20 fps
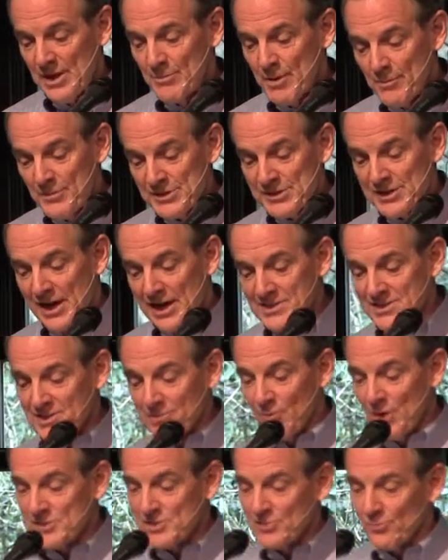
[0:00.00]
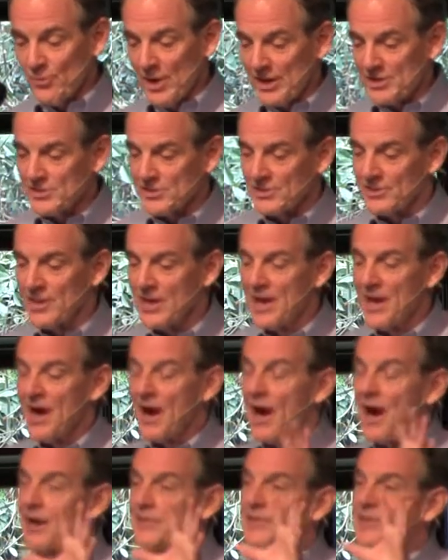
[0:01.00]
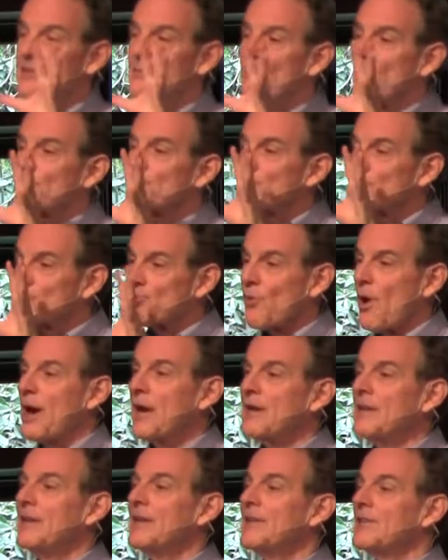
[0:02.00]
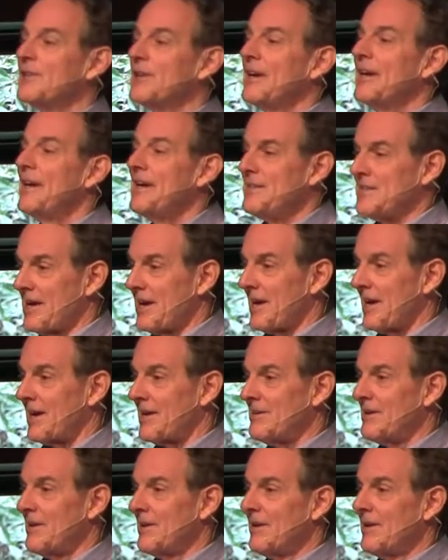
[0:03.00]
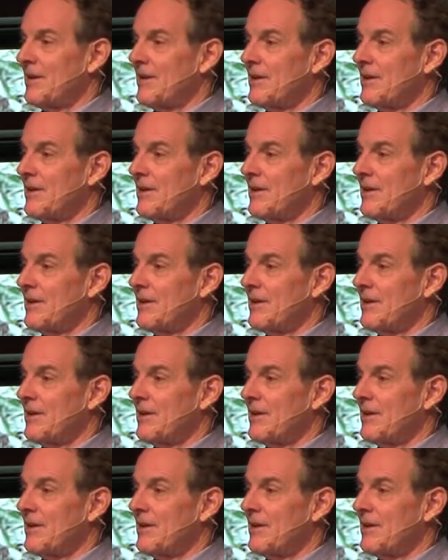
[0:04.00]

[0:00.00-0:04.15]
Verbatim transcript: But besides the resurrection, I think the most striking thing he did